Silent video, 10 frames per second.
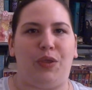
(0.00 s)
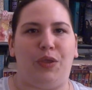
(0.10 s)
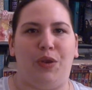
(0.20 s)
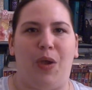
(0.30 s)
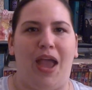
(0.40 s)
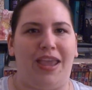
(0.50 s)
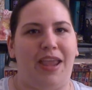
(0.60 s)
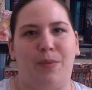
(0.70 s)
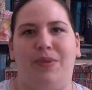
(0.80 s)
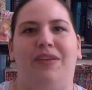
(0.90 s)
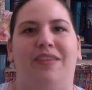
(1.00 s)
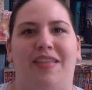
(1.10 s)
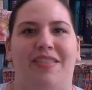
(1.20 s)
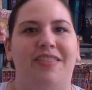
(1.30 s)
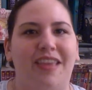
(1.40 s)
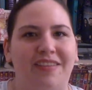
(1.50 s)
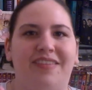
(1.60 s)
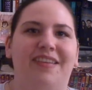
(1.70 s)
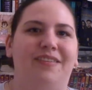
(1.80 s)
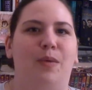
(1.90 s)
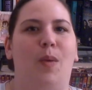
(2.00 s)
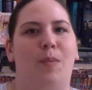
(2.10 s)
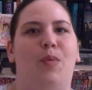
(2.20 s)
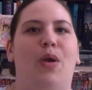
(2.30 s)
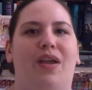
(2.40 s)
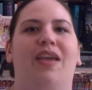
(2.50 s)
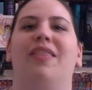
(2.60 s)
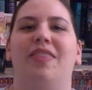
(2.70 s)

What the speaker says: I can't really say this is the one book